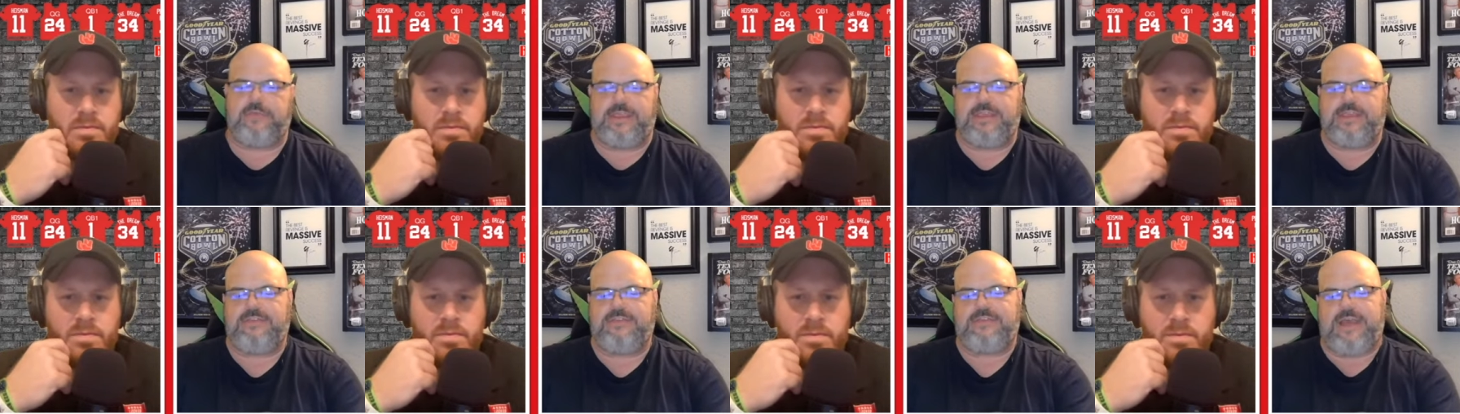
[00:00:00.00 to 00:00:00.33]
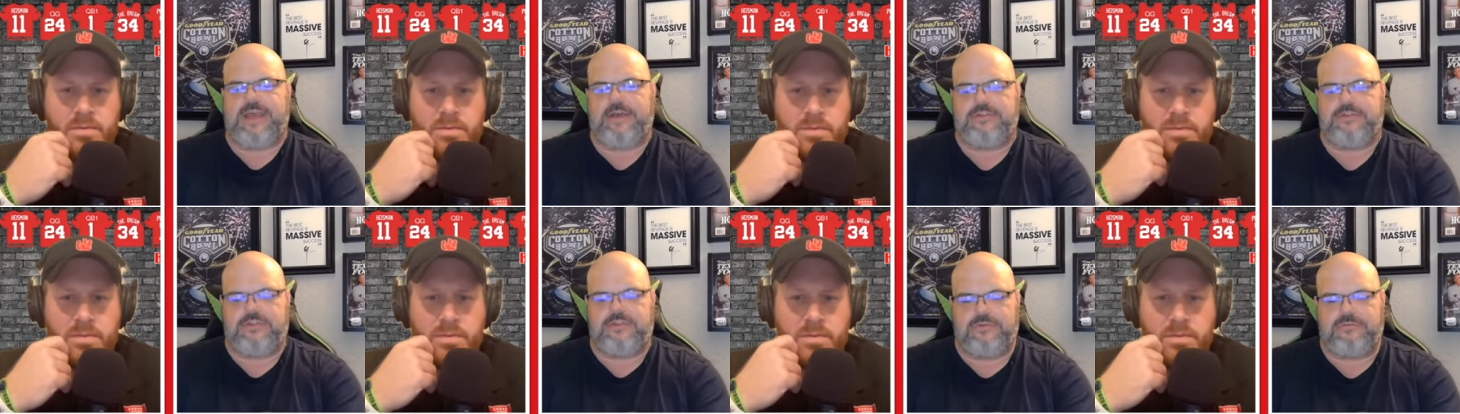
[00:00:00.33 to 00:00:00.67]
Speaker 1: is how
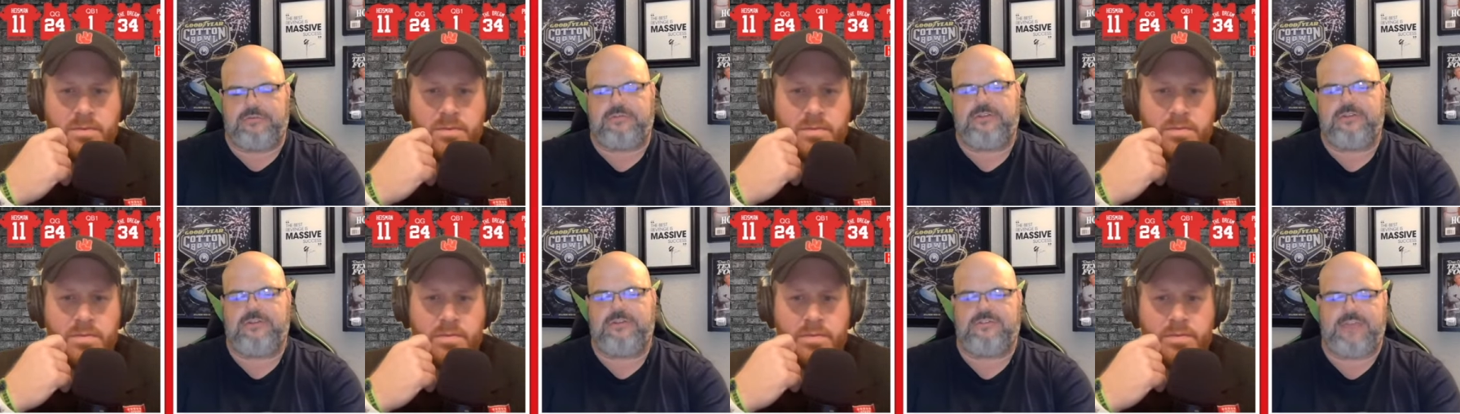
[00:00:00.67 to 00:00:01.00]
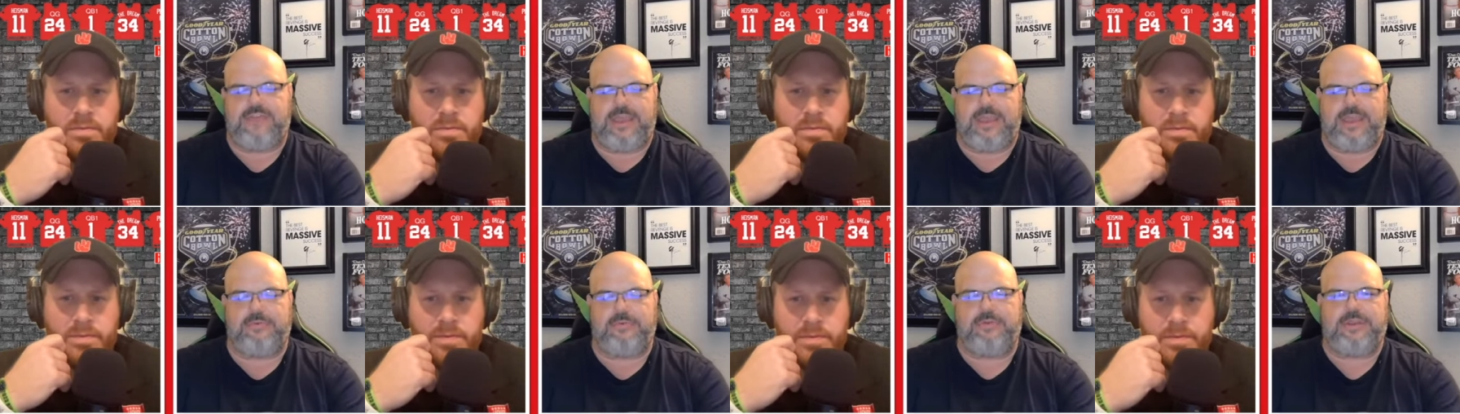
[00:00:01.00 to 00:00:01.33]
Houston's
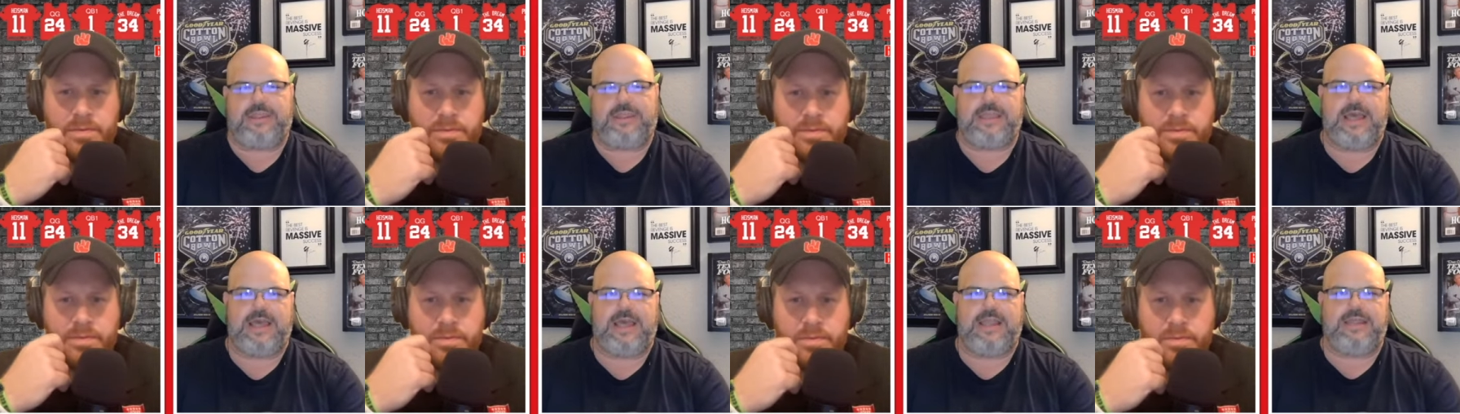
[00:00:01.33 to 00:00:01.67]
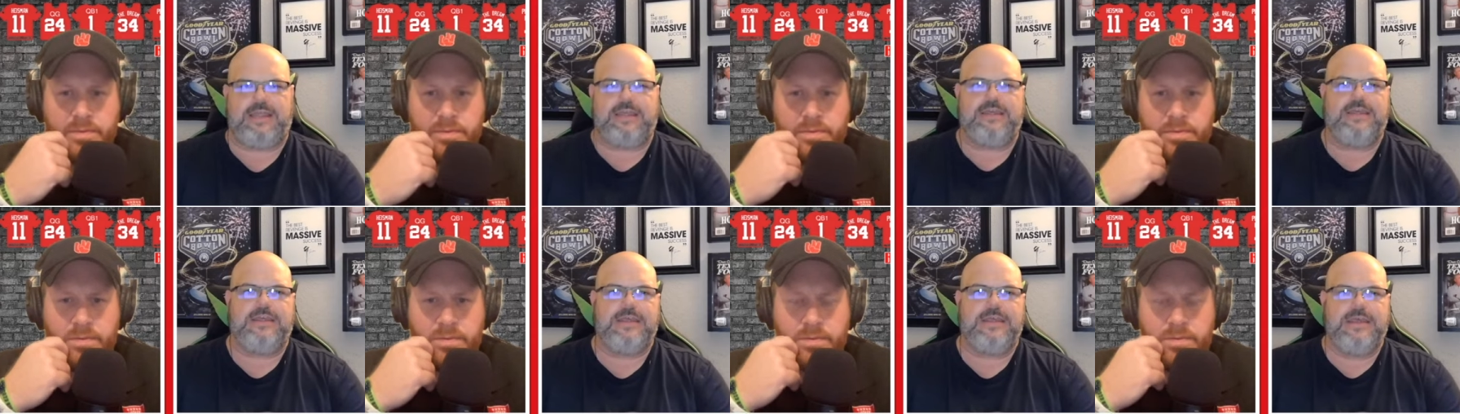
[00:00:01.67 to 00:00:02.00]
able to kind
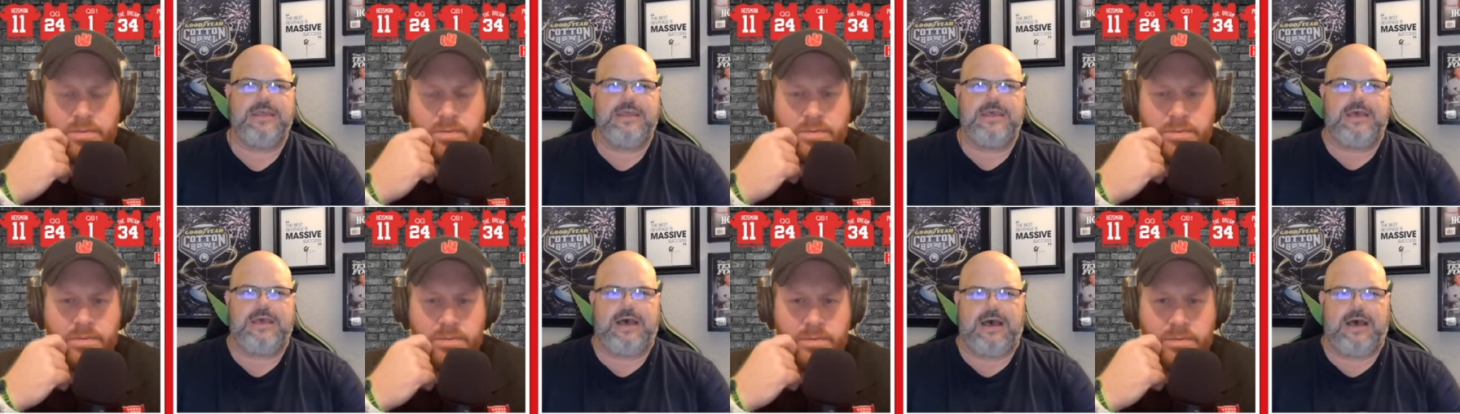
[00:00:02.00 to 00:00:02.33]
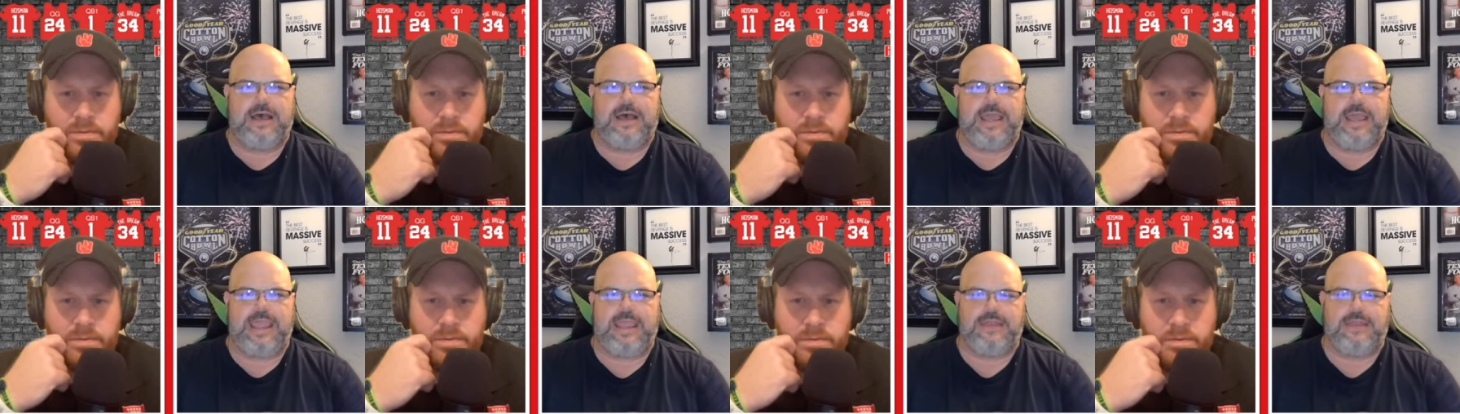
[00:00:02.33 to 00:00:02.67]

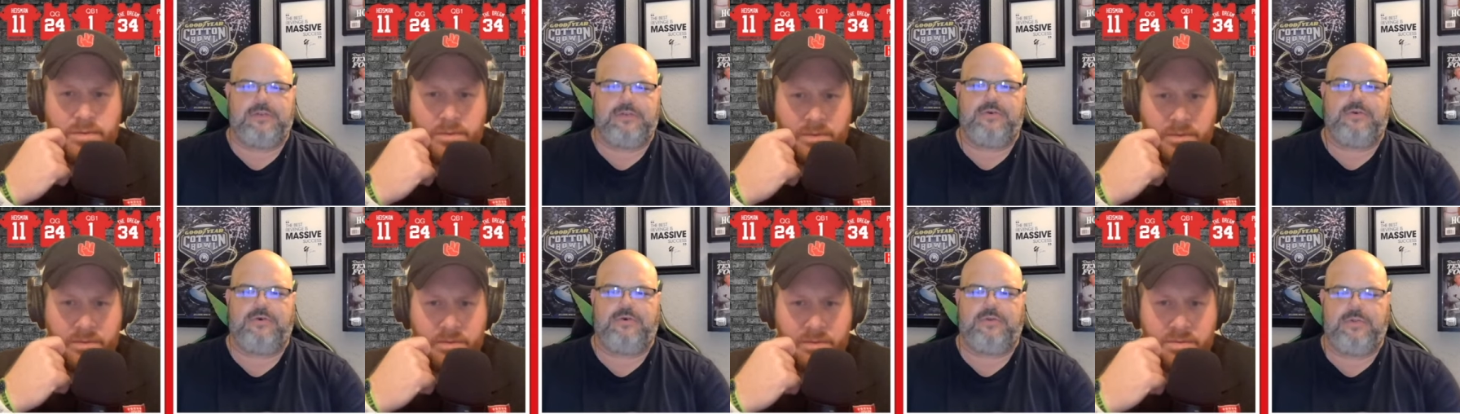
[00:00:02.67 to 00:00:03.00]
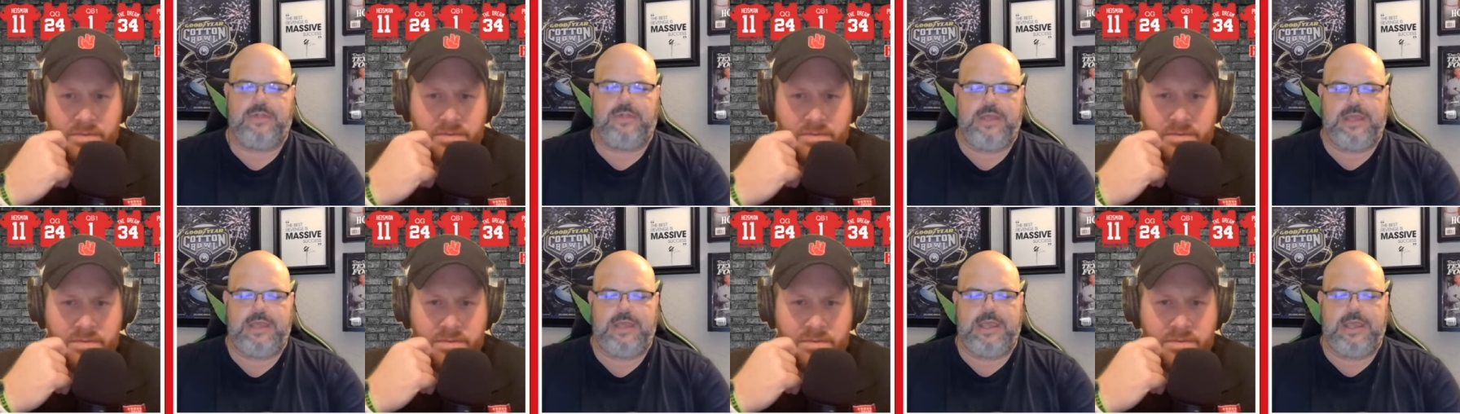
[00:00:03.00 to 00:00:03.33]
of handle,